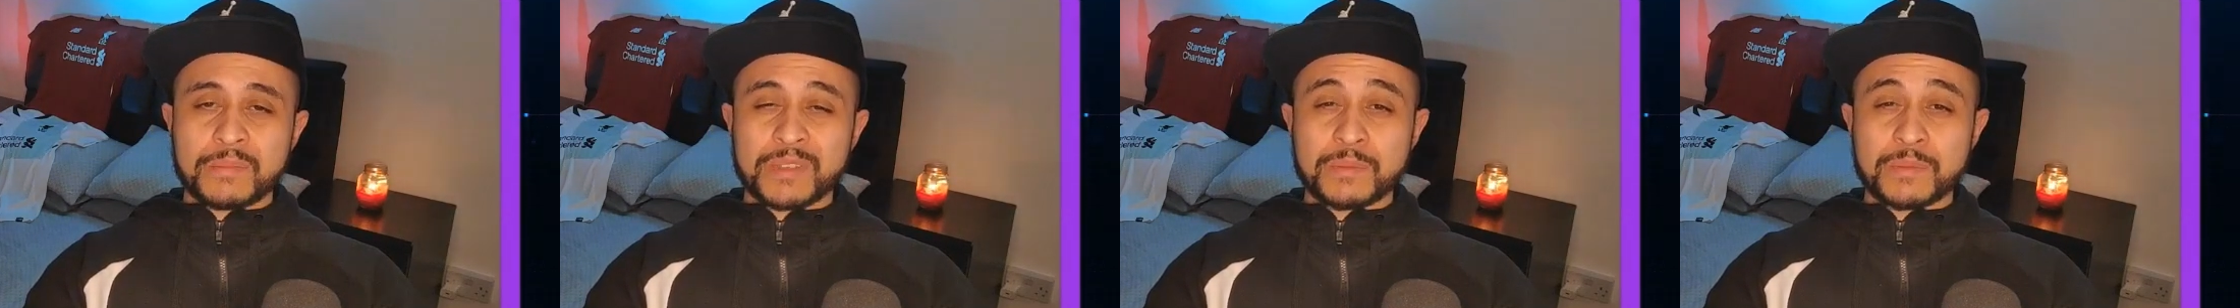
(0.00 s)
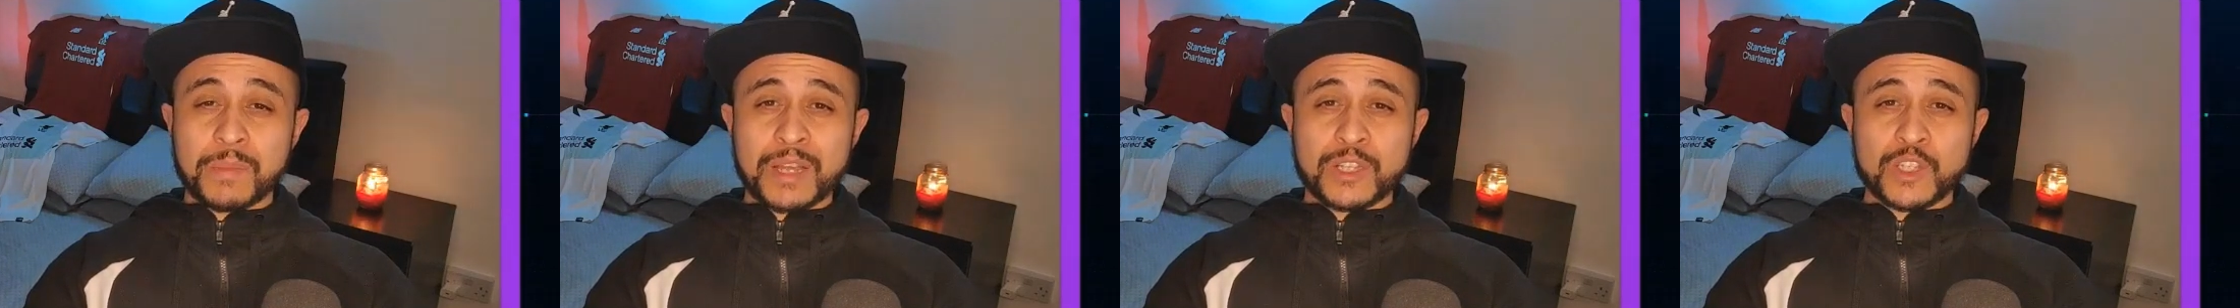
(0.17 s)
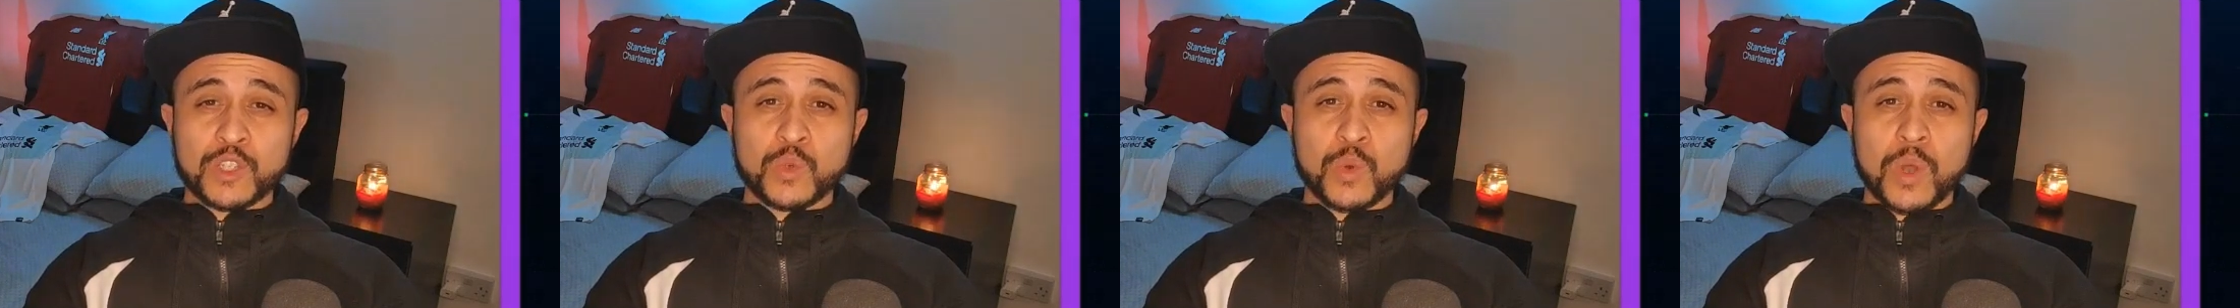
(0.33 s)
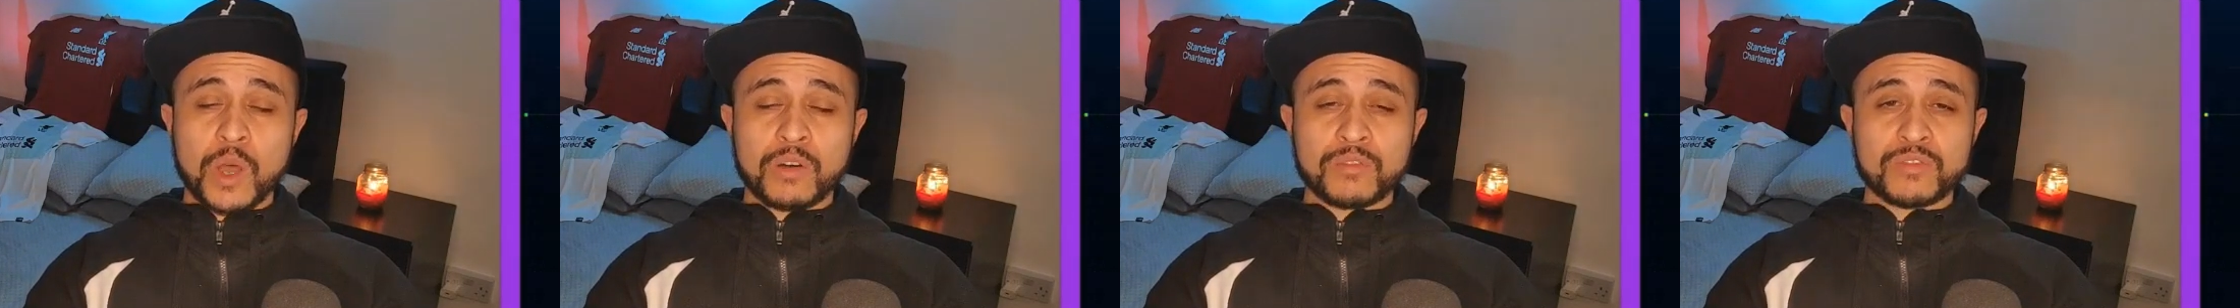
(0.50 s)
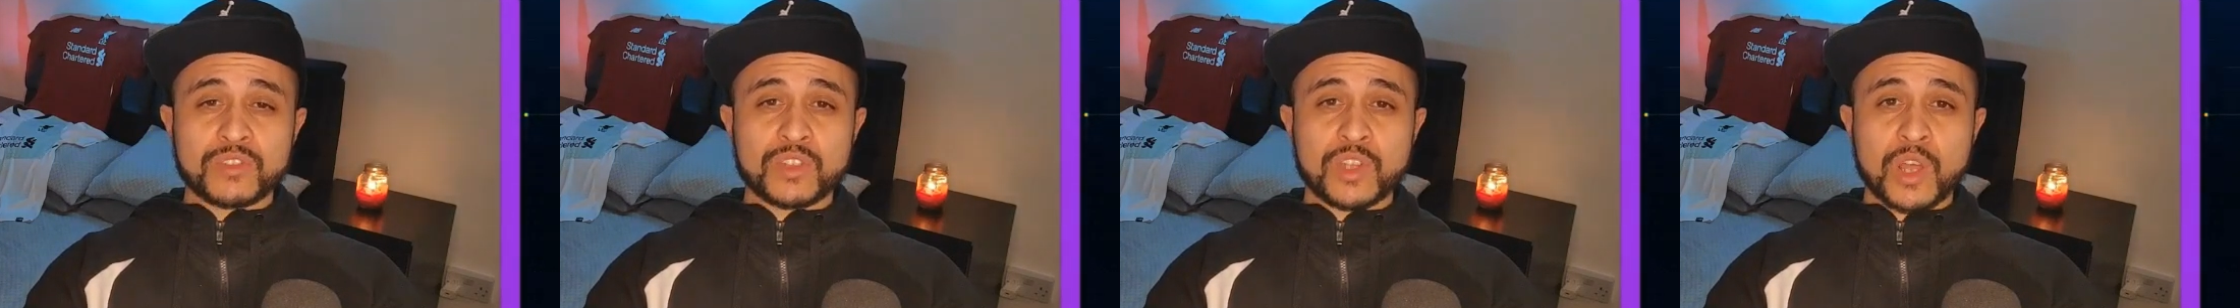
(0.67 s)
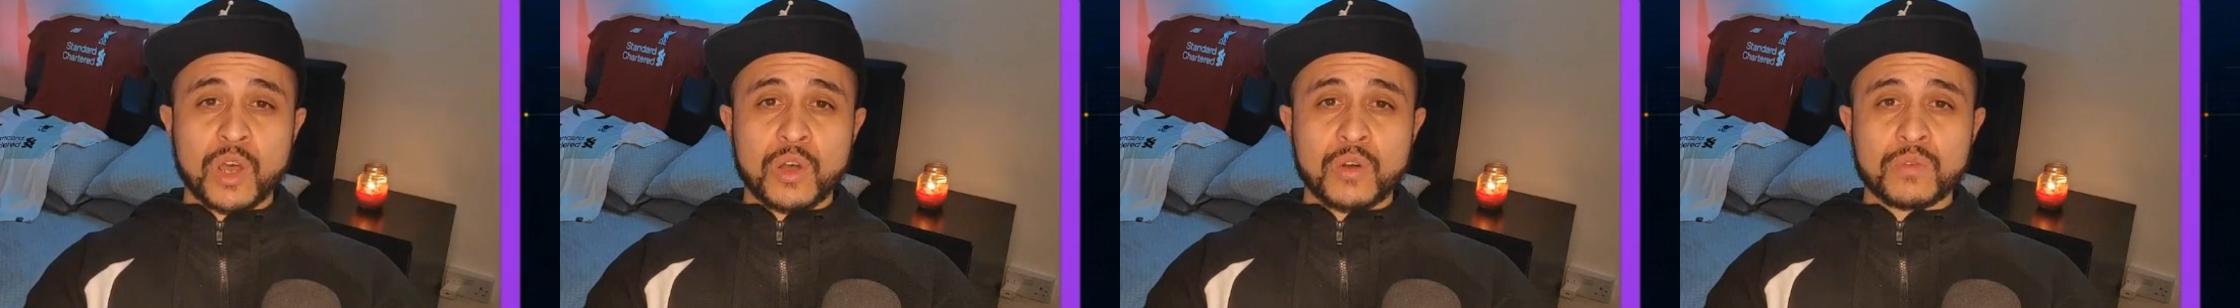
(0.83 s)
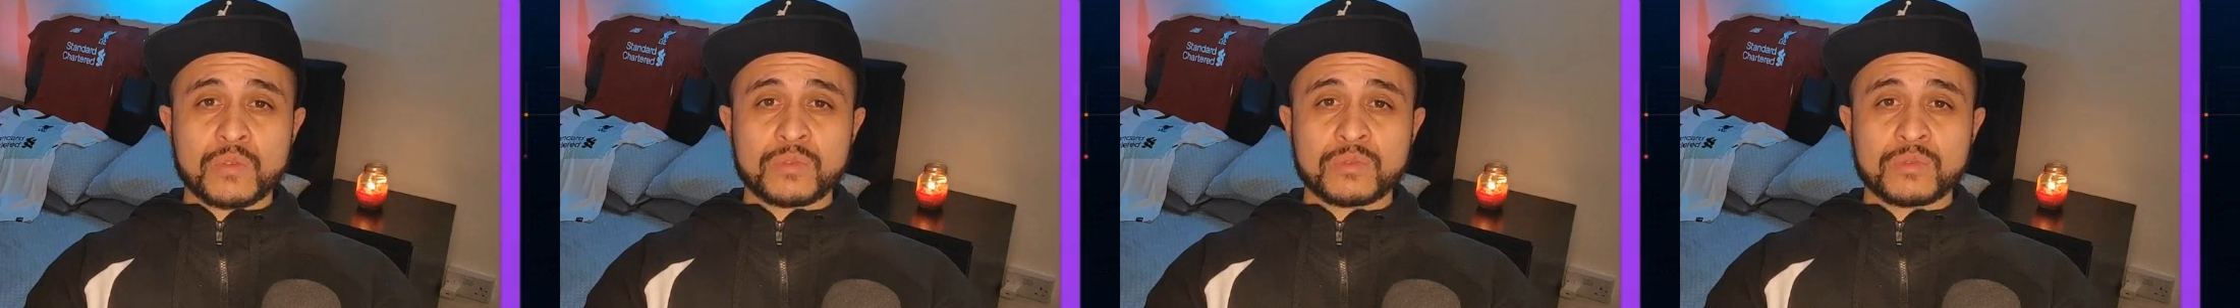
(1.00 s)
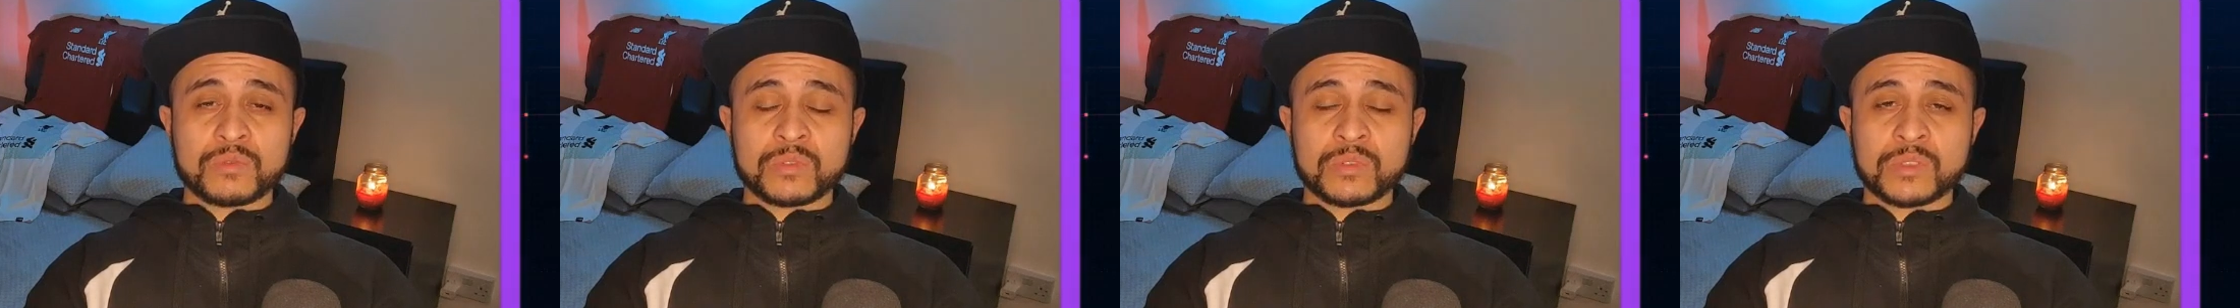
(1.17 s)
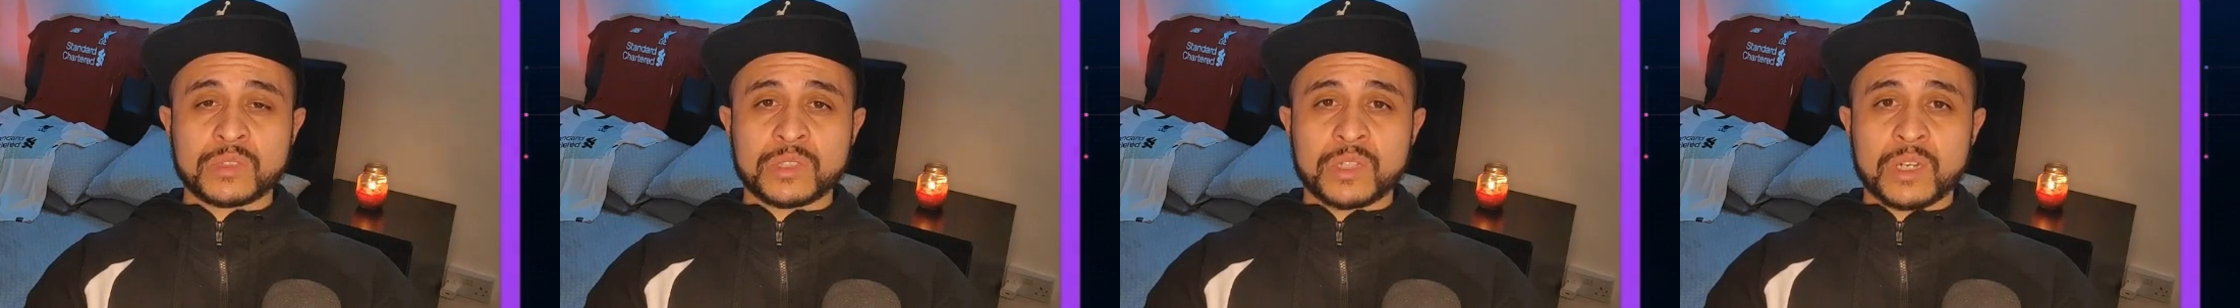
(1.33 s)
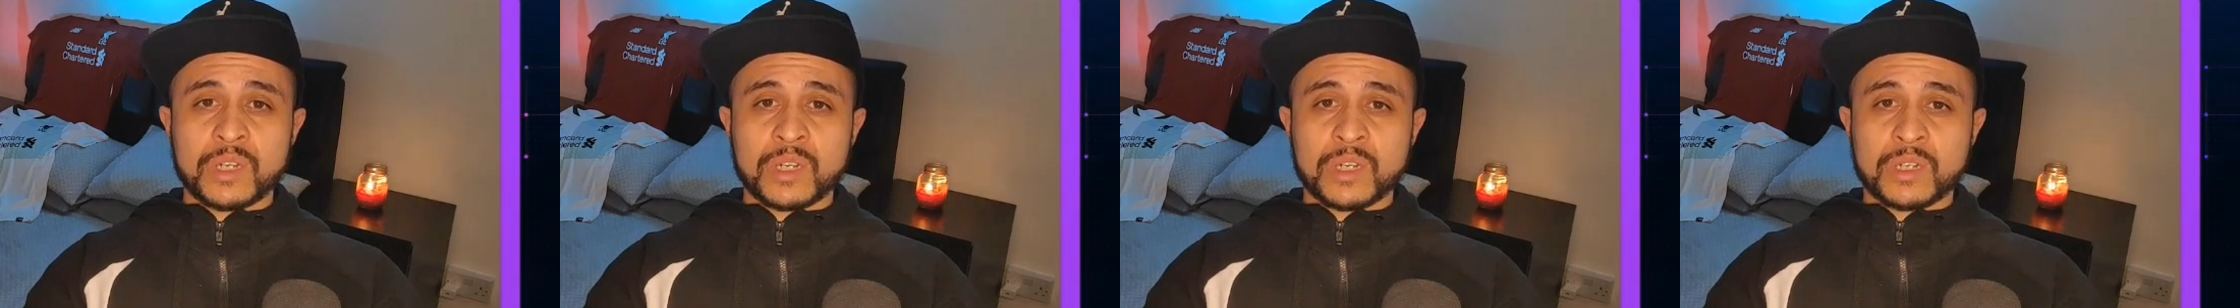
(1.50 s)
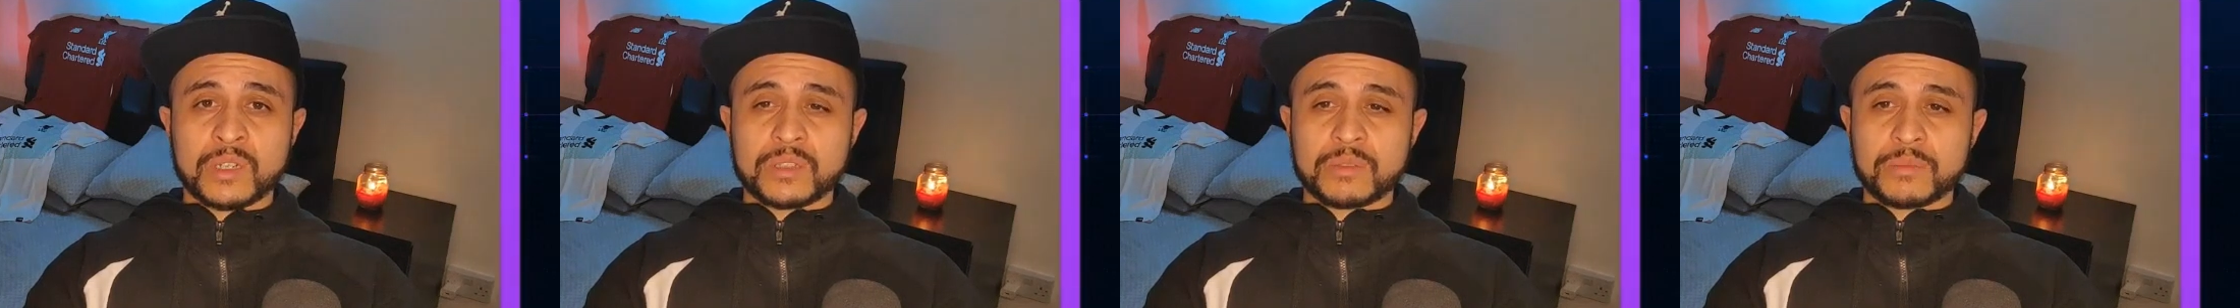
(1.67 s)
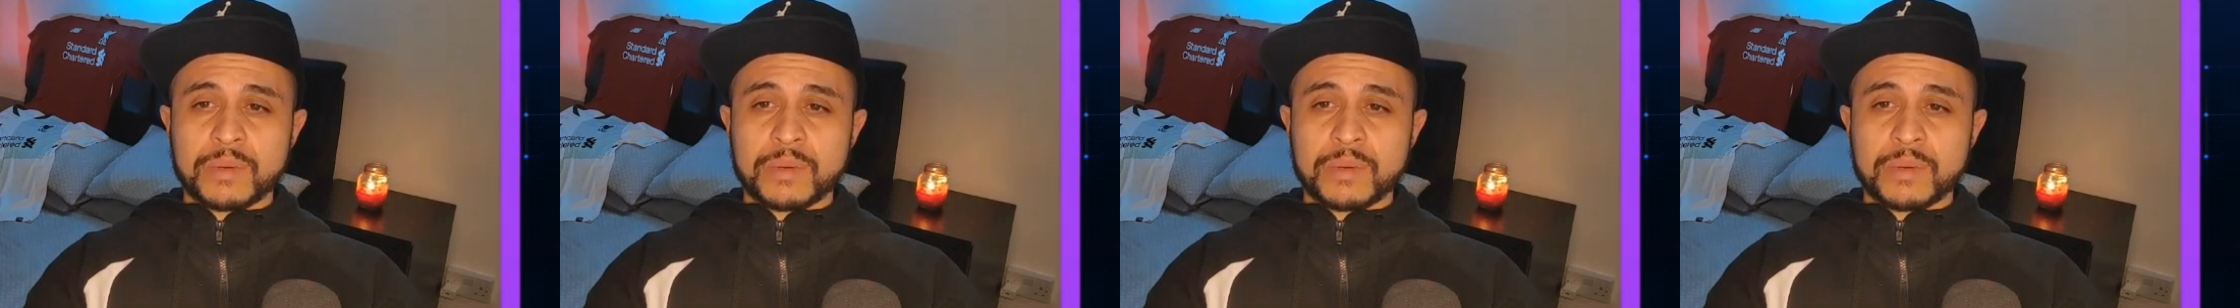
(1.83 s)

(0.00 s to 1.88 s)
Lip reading: 12 stone. It's